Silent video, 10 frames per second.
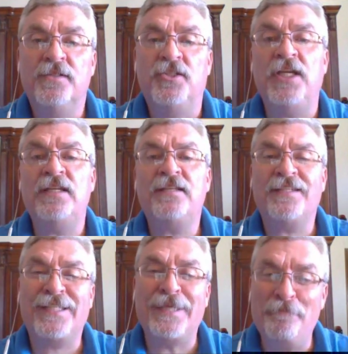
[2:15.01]
Jesus
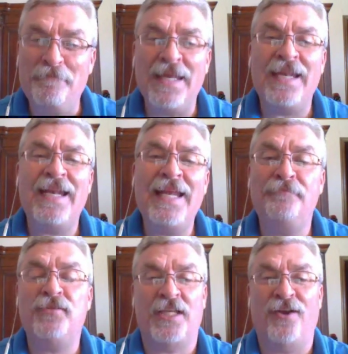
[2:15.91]
submitted
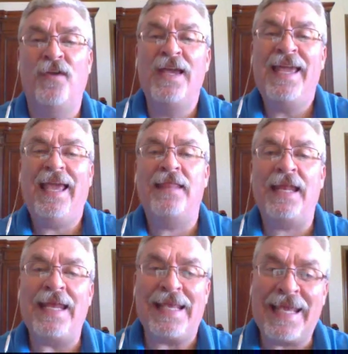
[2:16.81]
himself in
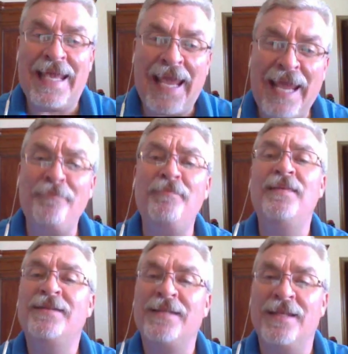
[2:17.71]
that he came
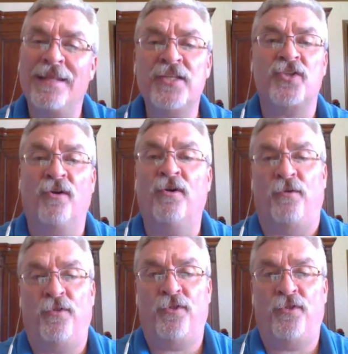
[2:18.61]
to this earth